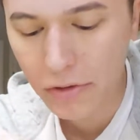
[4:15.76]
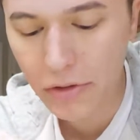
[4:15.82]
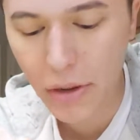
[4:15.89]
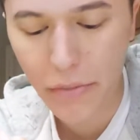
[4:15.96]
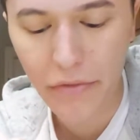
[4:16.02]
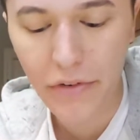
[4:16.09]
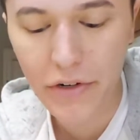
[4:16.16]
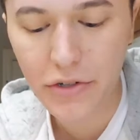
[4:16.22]
So
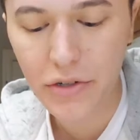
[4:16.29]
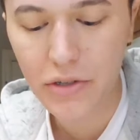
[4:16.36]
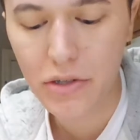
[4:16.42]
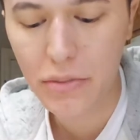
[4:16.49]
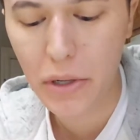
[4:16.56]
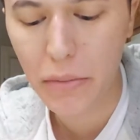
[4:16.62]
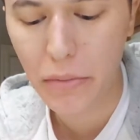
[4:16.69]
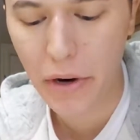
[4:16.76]
I'm officially on
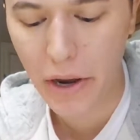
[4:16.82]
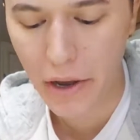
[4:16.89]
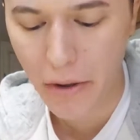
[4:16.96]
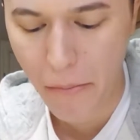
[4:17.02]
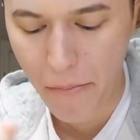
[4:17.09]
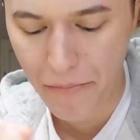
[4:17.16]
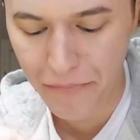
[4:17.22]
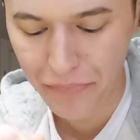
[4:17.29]
spring break,
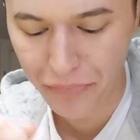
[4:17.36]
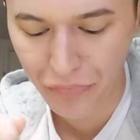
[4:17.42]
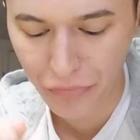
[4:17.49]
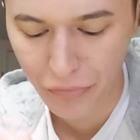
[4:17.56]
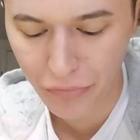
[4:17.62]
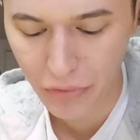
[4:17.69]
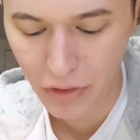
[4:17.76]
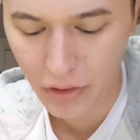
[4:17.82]

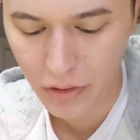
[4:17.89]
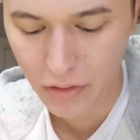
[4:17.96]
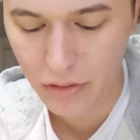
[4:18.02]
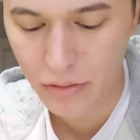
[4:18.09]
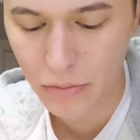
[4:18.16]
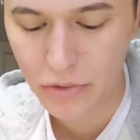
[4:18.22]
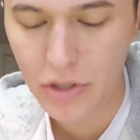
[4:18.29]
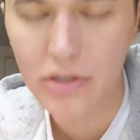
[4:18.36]

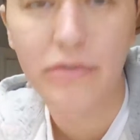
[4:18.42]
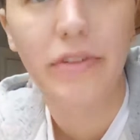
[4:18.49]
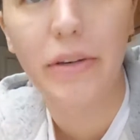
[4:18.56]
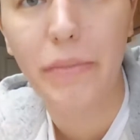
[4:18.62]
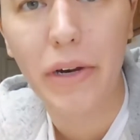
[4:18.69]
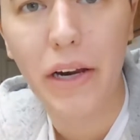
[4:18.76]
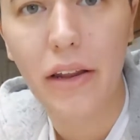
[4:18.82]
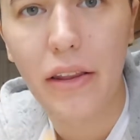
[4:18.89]
which doesn't really
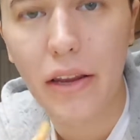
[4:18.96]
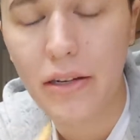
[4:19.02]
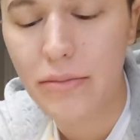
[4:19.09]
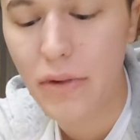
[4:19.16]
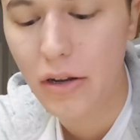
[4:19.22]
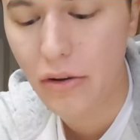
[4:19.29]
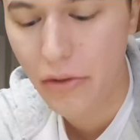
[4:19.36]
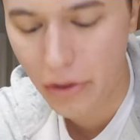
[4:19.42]
mean anything. I'm
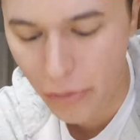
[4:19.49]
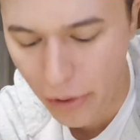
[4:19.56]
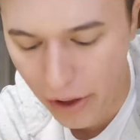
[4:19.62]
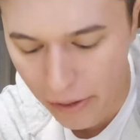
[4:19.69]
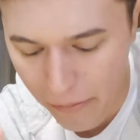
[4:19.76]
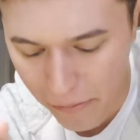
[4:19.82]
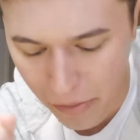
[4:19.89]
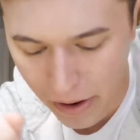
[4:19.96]
not going
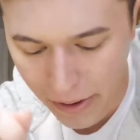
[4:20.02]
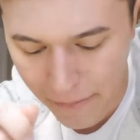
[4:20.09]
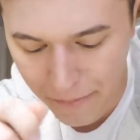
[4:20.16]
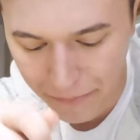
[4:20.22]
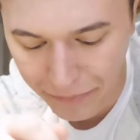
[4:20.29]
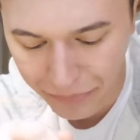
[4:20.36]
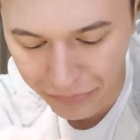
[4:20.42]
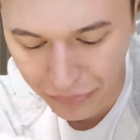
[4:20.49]
away, but
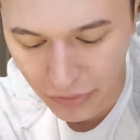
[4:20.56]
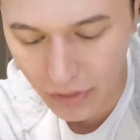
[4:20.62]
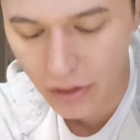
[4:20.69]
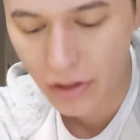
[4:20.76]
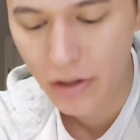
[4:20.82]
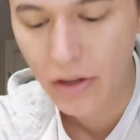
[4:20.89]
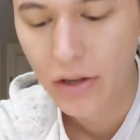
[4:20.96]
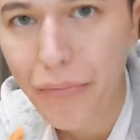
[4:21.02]

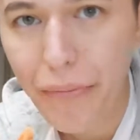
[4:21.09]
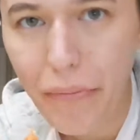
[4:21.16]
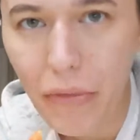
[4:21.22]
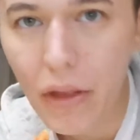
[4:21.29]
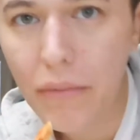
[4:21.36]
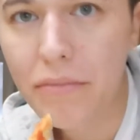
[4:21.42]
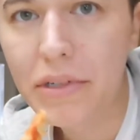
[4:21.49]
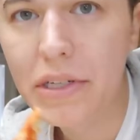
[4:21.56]
I'm